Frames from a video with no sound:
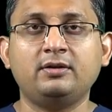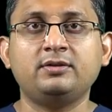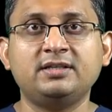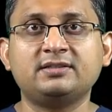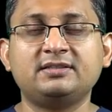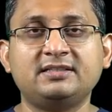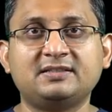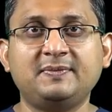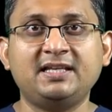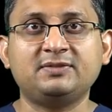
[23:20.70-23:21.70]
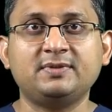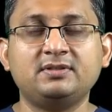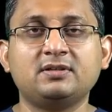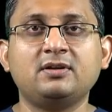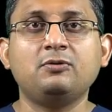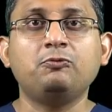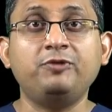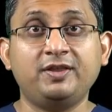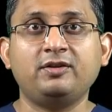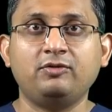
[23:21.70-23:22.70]
disc displacement
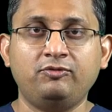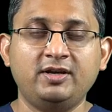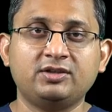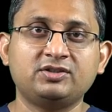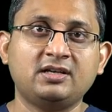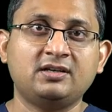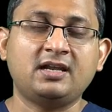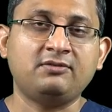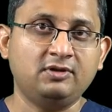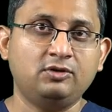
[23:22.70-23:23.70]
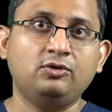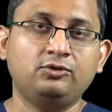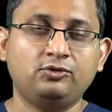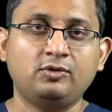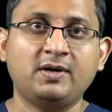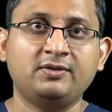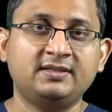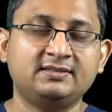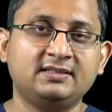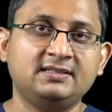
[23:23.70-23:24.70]
with reduction, and we'll go through about
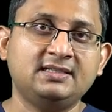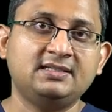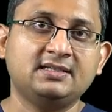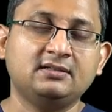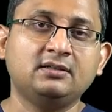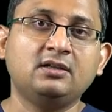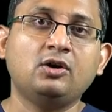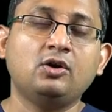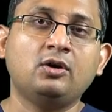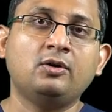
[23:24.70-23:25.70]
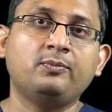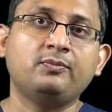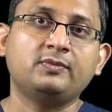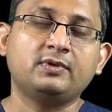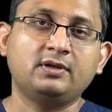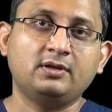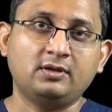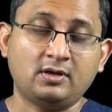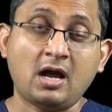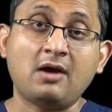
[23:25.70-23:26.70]
this in detail,
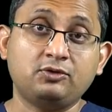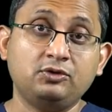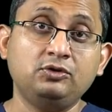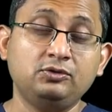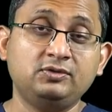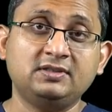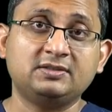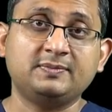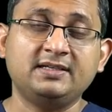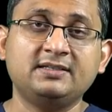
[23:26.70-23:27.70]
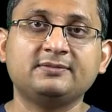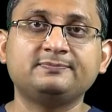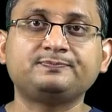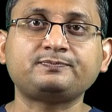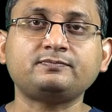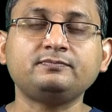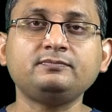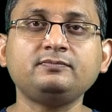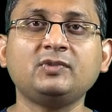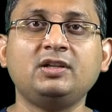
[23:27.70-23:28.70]
how to use this splint
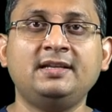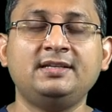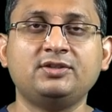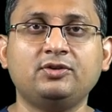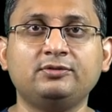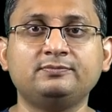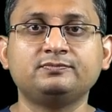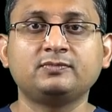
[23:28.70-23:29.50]
later on.